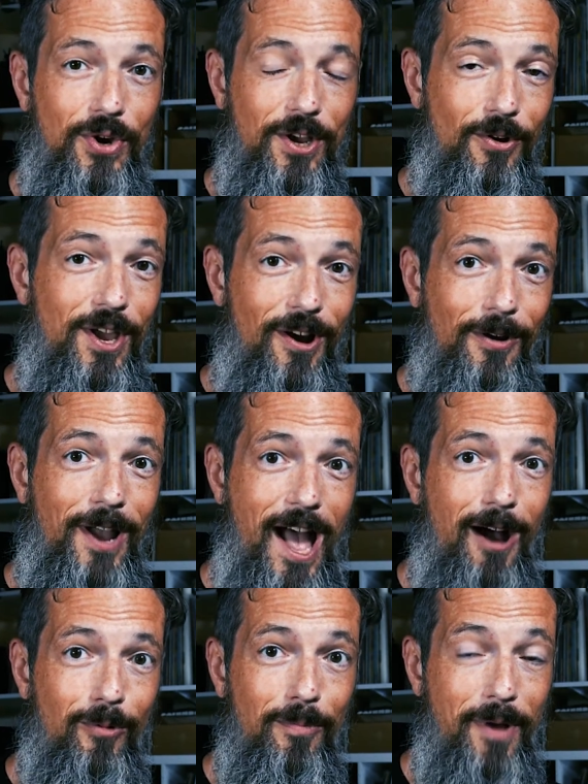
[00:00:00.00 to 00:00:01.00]
Neil Young
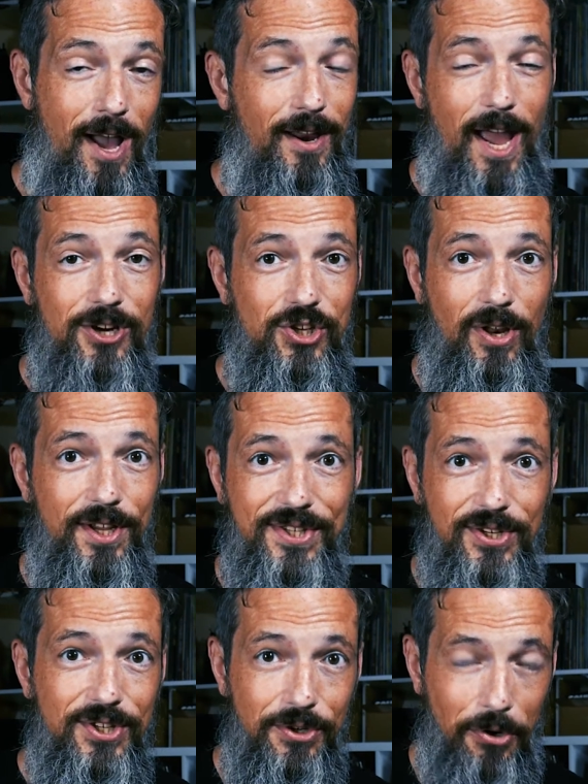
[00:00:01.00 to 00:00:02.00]
album I actually
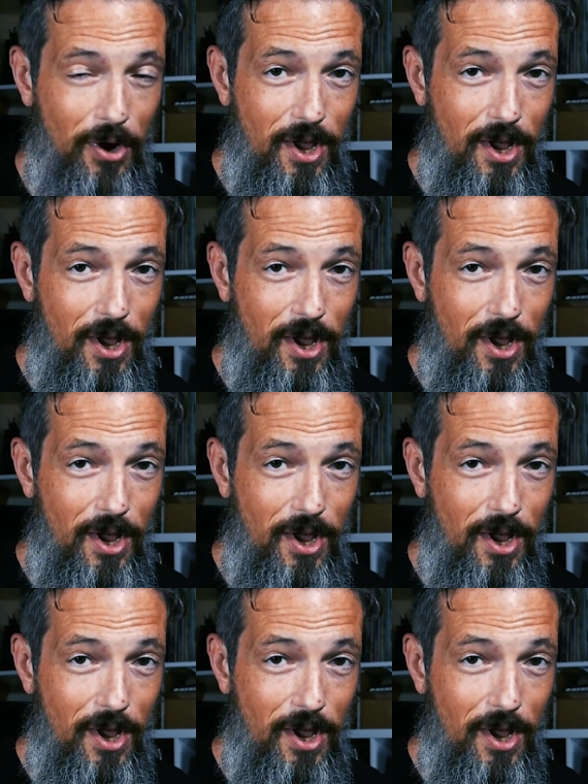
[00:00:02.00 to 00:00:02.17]
listened to.